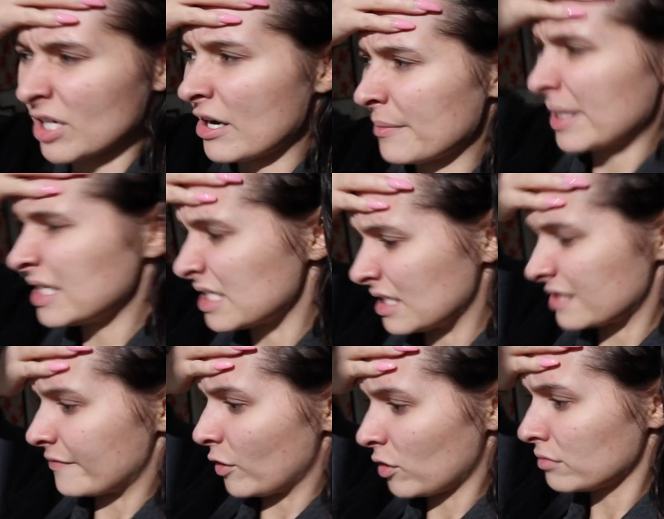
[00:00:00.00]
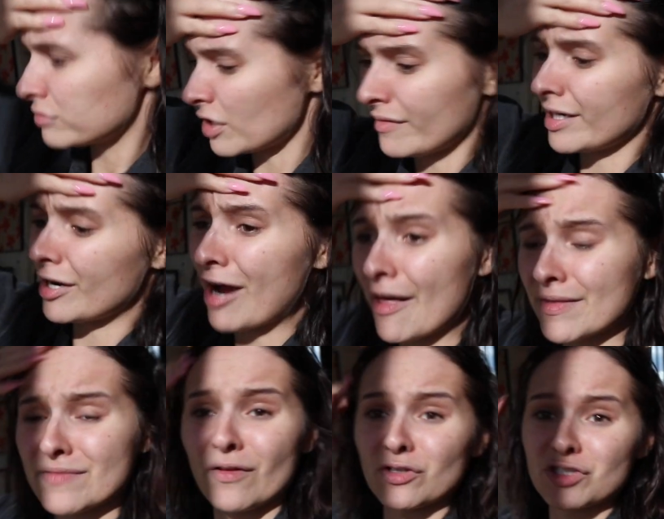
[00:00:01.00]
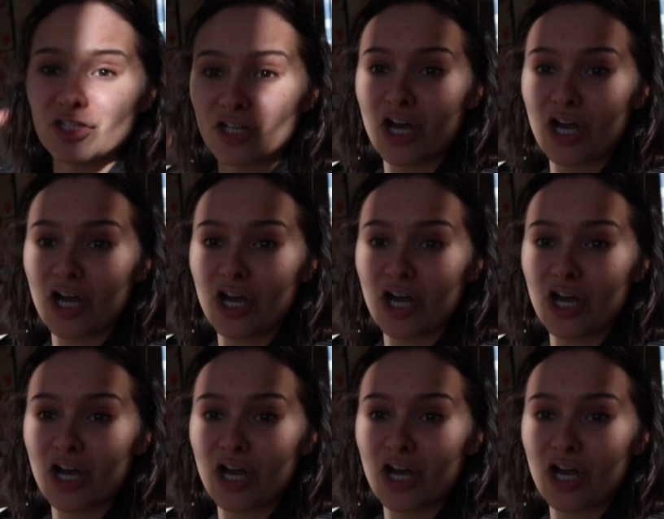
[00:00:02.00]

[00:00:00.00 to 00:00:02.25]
know how I'm ending this vlog. Don't really know how this vlog's gonna